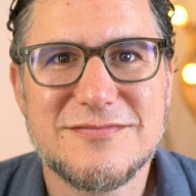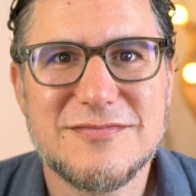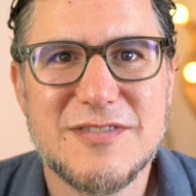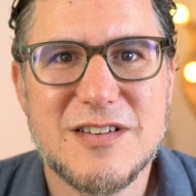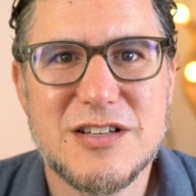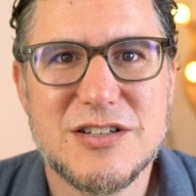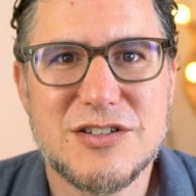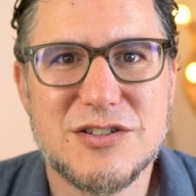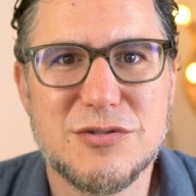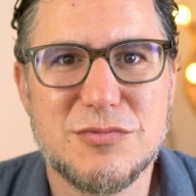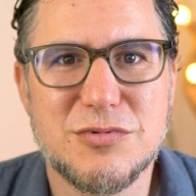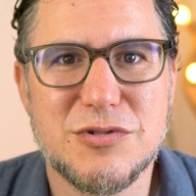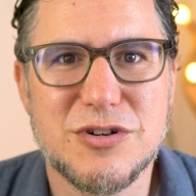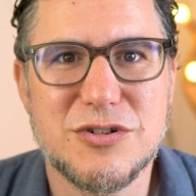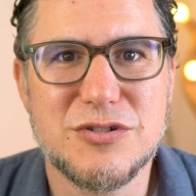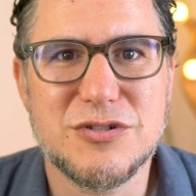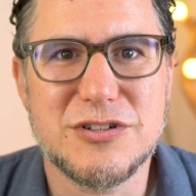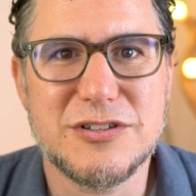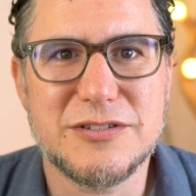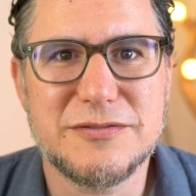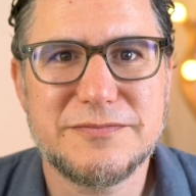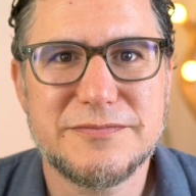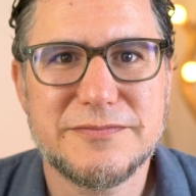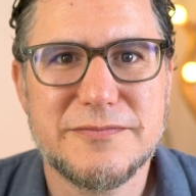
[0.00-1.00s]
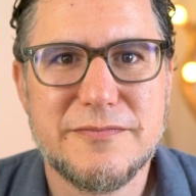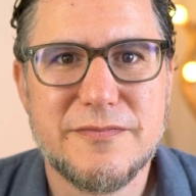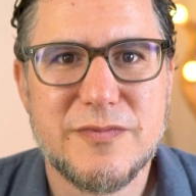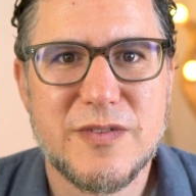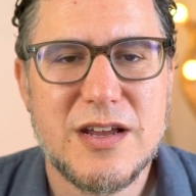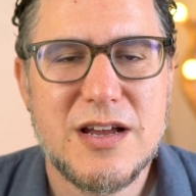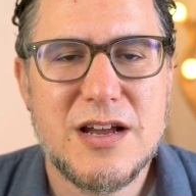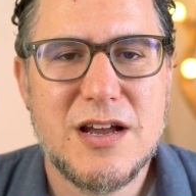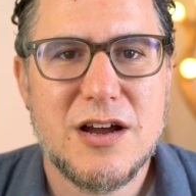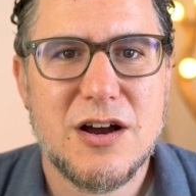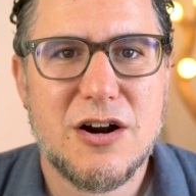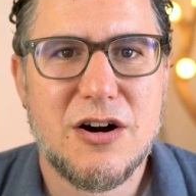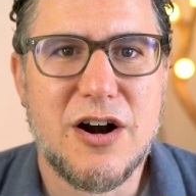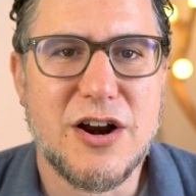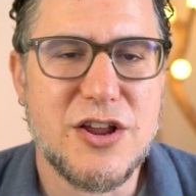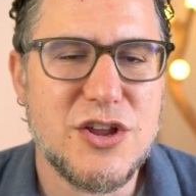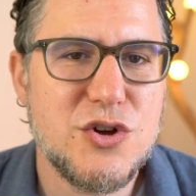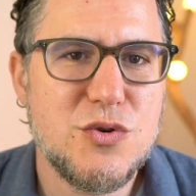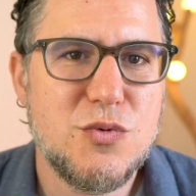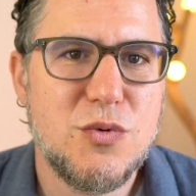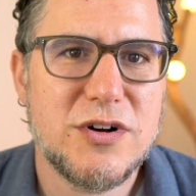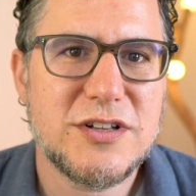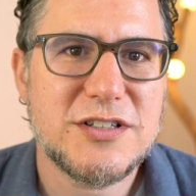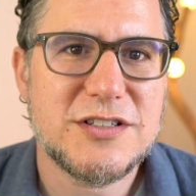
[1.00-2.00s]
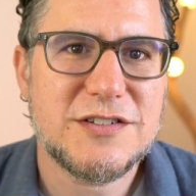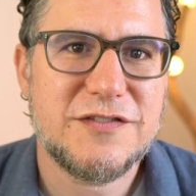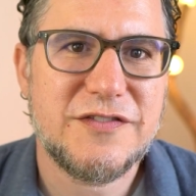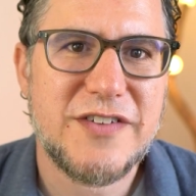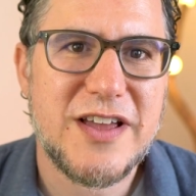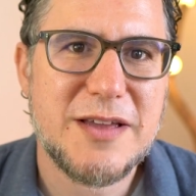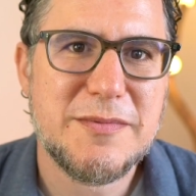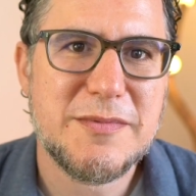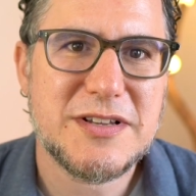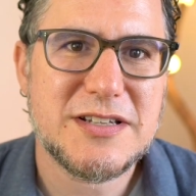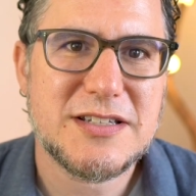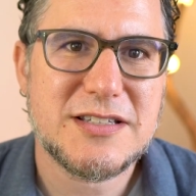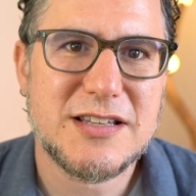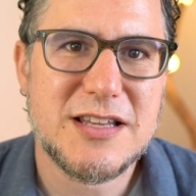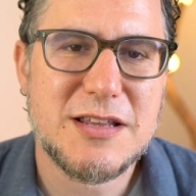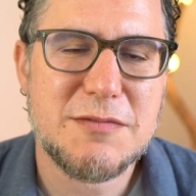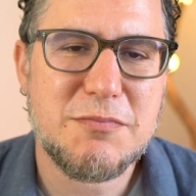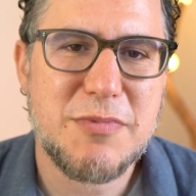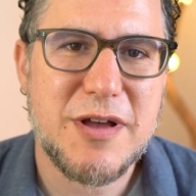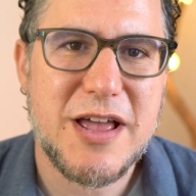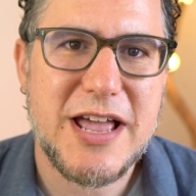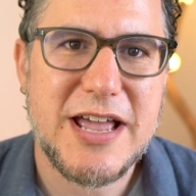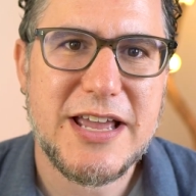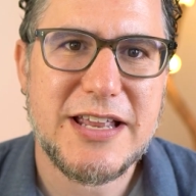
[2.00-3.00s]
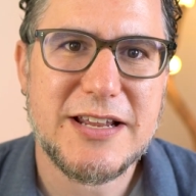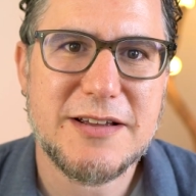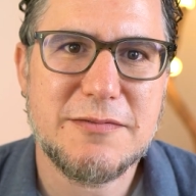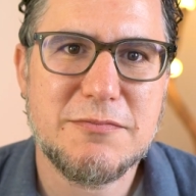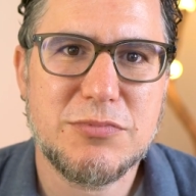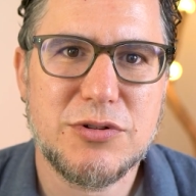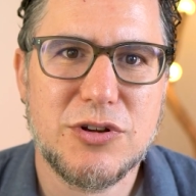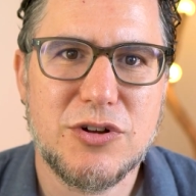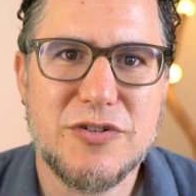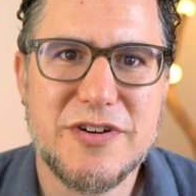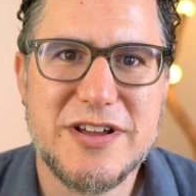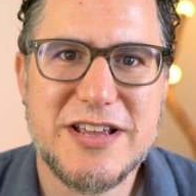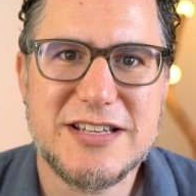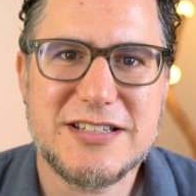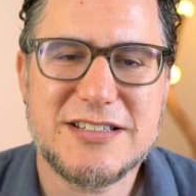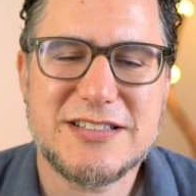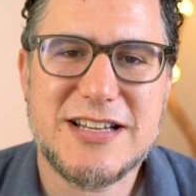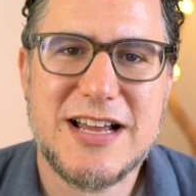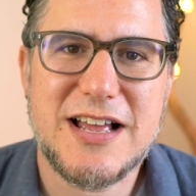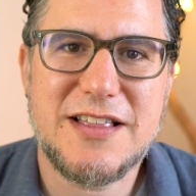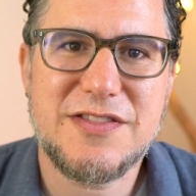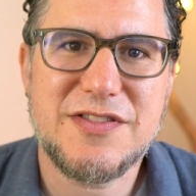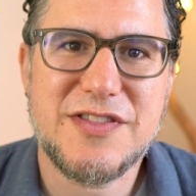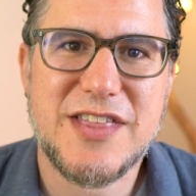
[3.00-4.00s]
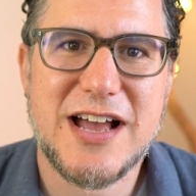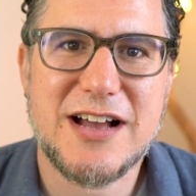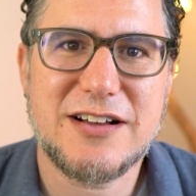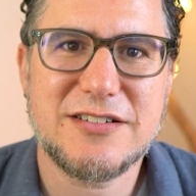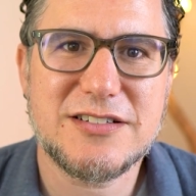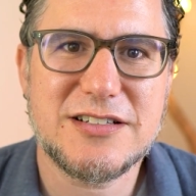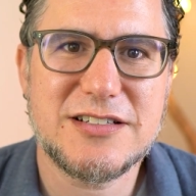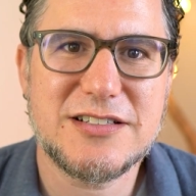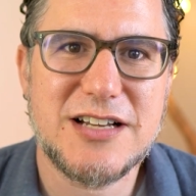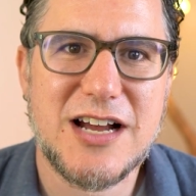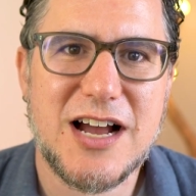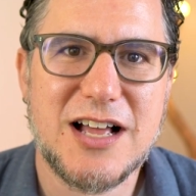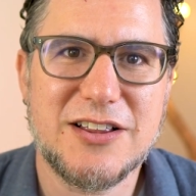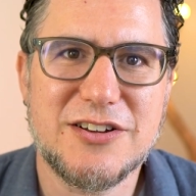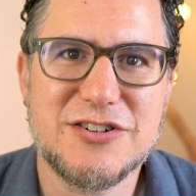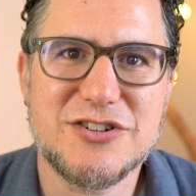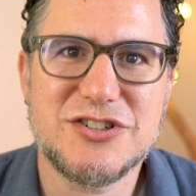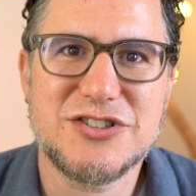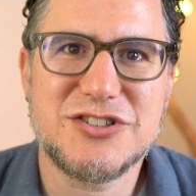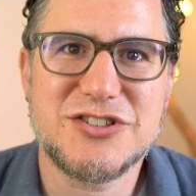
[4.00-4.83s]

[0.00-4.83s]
Super cool. All right. You once famously paid employees $10,000